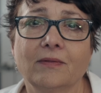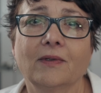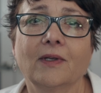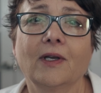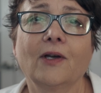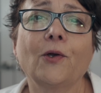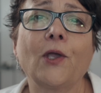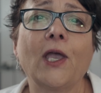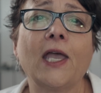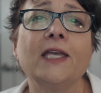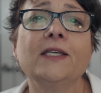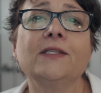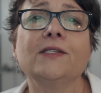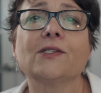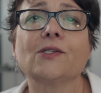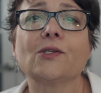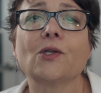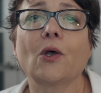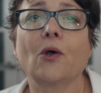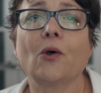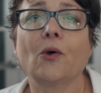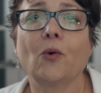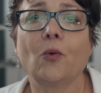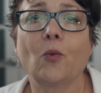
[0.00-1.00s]
Okay,
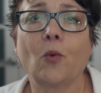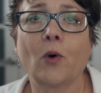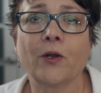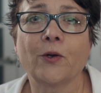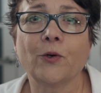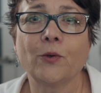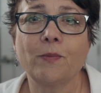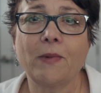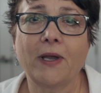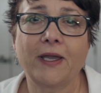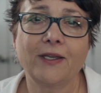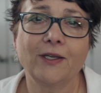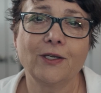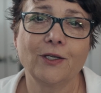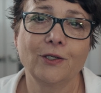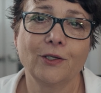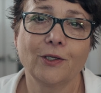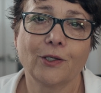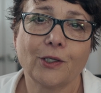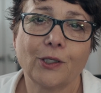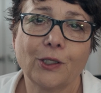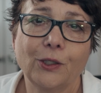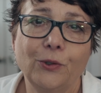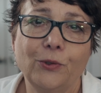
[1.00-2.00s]
so what are my
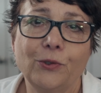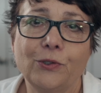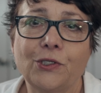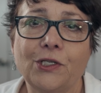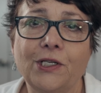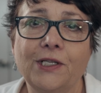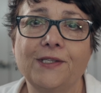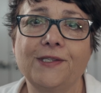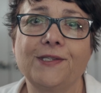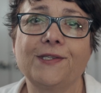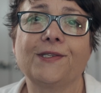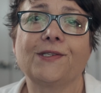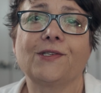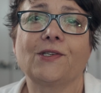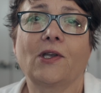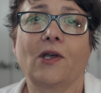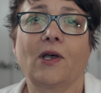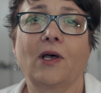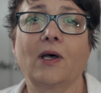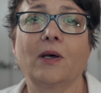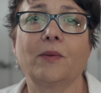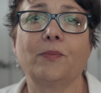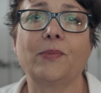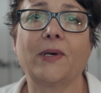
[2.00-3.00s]
conclusions
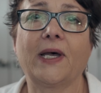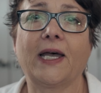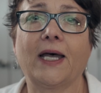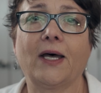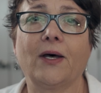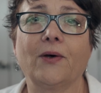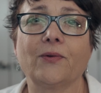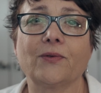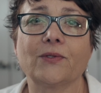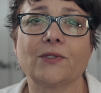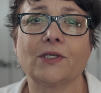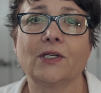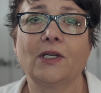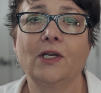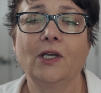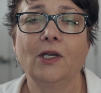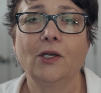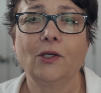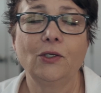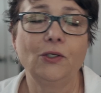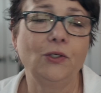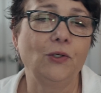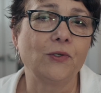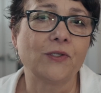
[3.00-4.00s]
about
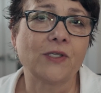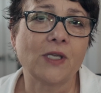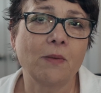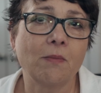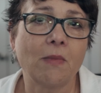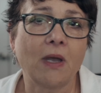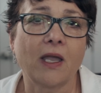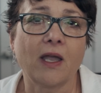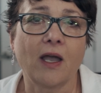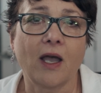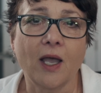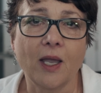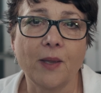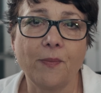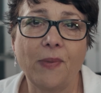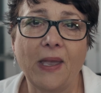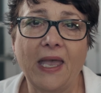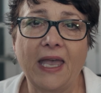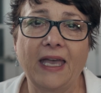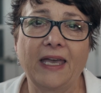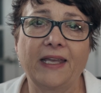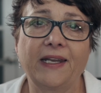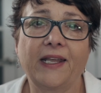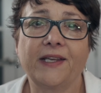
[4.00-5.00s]
using my
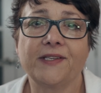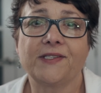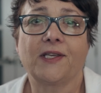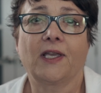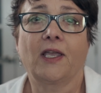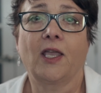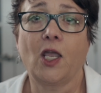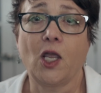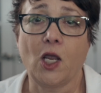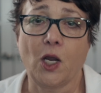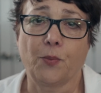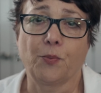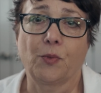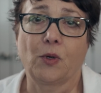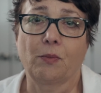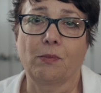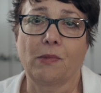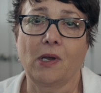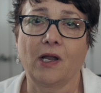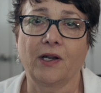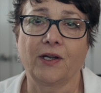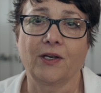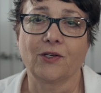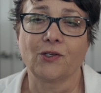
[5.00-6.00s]
iPad as a camera
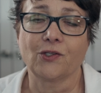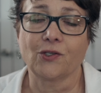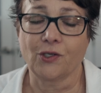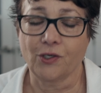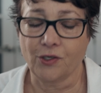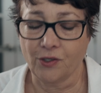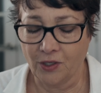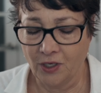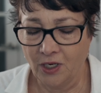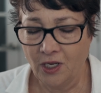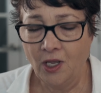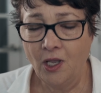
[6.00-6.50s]
monitor?